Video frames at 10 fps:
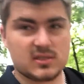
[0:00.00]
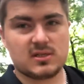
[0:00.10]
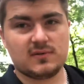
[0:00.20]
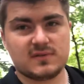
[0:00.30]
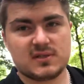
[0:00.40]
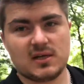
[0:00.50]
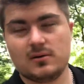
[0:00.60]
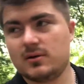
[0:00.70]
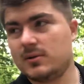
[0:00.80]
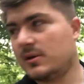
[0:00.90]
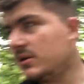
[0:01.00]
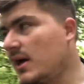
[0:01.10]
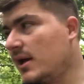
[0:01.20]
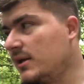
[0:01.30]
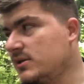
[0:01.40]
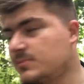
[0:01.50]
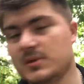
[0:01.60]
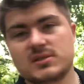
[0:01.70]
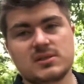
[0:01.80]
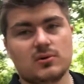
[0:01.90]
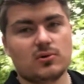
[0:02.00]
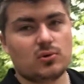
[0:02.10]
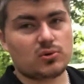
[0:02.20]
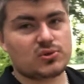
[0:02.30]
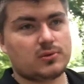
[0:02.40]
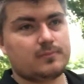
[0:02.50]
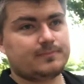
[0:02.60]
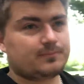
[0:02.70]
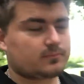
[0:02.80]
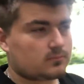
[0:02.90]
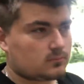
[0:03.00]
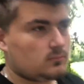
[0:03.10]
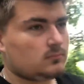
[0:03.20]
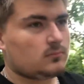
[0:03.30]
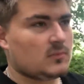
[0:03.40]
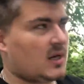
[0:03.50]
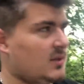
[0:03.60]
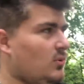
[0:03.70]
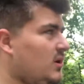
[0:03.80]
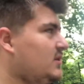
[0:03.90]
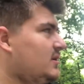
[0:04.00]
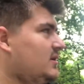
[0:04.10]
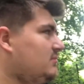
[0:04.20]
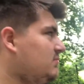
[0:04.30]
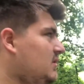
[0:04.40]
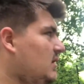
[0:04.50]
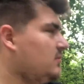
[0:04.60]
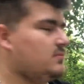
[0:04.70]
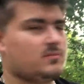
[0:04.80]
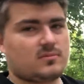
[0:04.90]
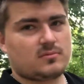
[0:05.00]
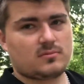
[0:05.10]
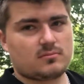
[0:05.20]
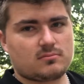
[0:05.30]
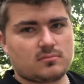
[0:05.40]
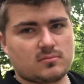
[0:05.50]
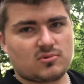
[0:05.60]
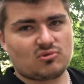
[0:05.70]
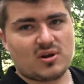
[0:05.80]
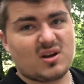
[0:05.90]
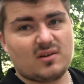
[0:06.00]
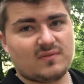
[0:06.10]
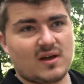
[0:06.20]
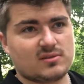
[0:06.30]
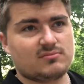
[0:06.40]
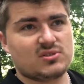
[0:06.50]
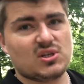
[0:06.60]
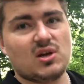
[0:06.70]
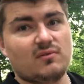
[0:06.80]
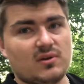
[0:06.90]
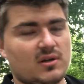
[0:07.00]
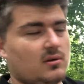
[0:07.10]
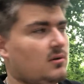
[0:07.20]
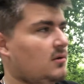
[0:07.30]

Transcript: still for sale? And he went, yeah, it is, but it's still an auction. And he wanted the, you know, 3,500 reserve on it.